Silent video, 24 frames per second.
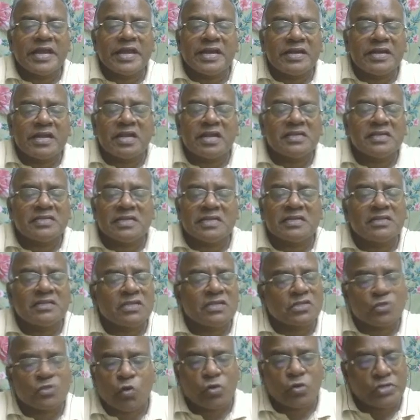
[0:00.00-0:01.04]
indulge in the
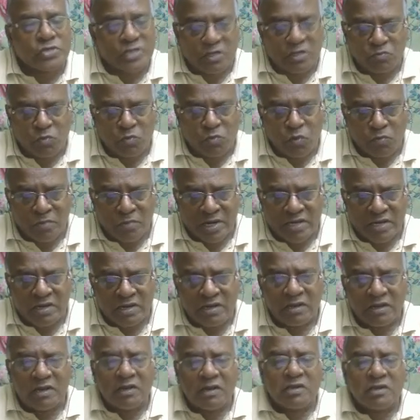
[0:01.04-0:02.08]
social movement.
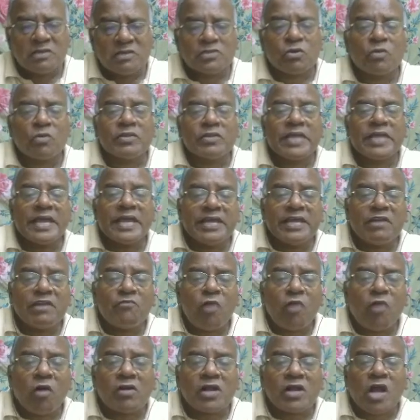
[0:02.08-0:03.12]
So they
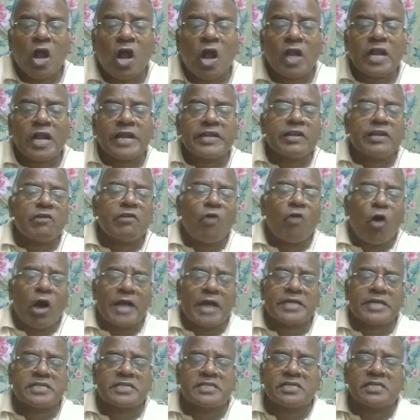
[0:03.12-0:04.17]
involve collective
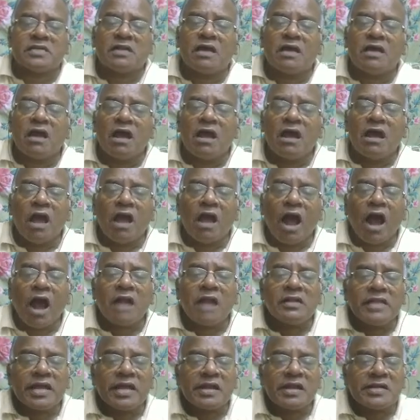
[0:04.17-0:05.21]
action,
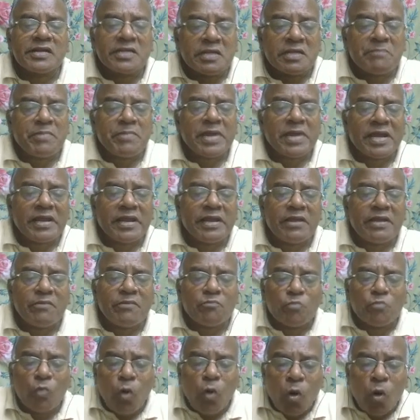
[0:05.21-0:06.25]
and they are typically
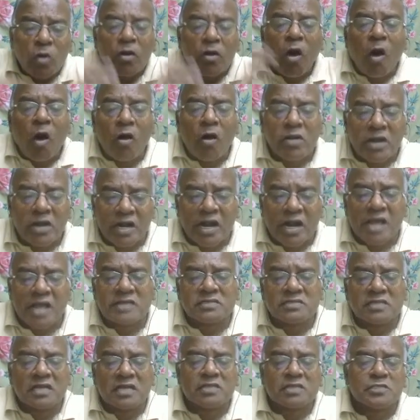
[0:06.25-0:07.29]
more
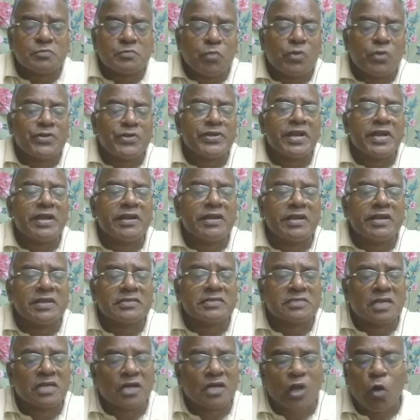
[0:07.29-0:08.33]
organized than
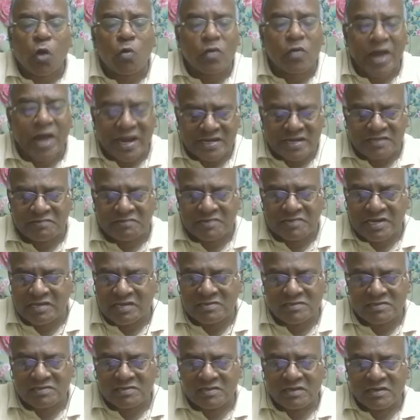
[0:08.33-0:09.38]
spontaneous crowd
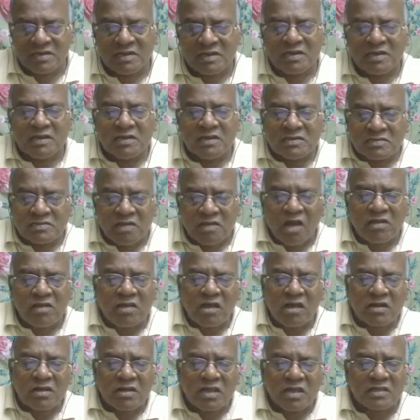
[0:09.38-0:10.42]
activities.
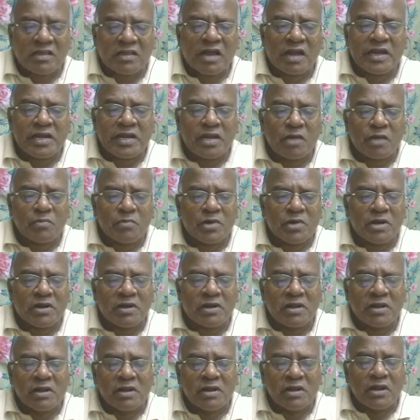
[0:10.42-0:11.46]
Sadharana thani nabar
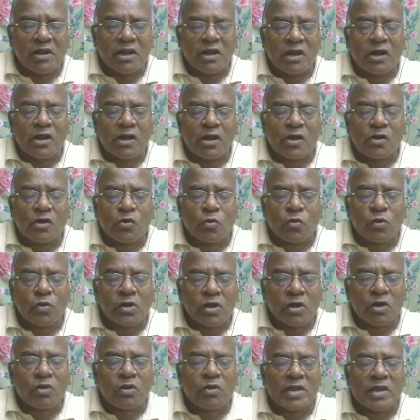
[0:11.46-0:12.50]

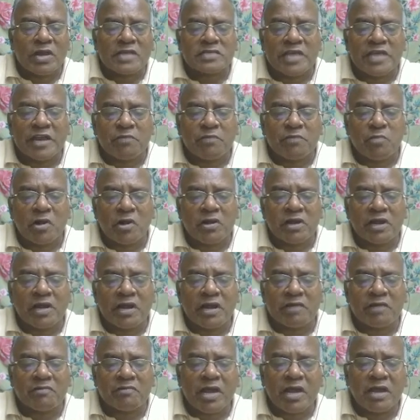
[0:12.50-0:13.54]
kulukkalude
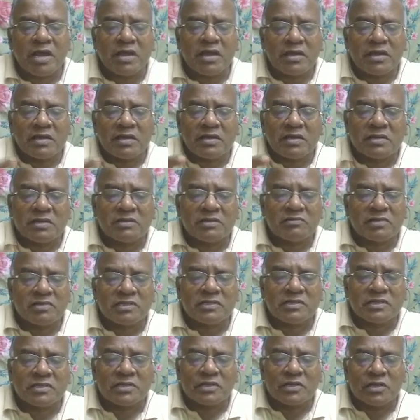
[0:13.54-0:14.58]
seyalpaadugalai vida idu vandu